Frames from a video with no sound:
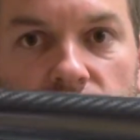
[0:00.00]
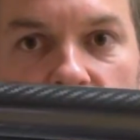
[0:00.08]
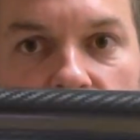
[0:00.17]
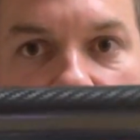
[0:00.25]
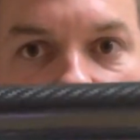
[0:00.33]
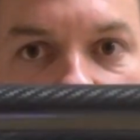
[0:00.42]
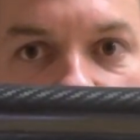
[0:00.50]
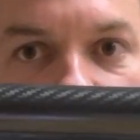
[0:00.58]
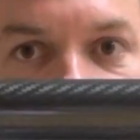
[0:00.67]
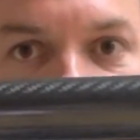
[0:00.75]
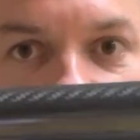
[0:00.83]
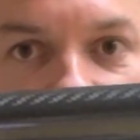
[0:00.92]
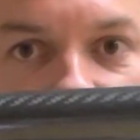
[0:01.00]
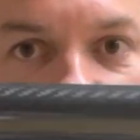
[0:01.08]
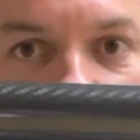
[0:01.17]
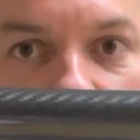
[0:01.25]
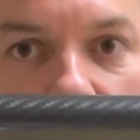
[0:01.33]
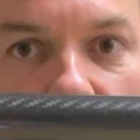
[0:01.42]
So it is basically
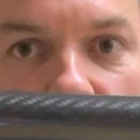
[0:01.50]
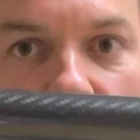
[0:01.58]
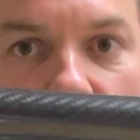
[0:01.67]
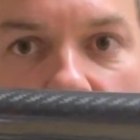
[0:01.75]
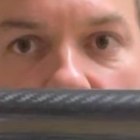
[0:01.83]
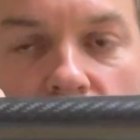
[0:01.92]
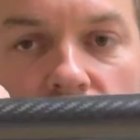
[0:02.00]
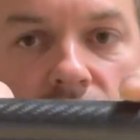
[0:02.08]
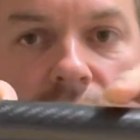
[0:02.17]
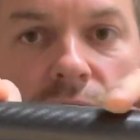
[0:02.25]
overbuilt.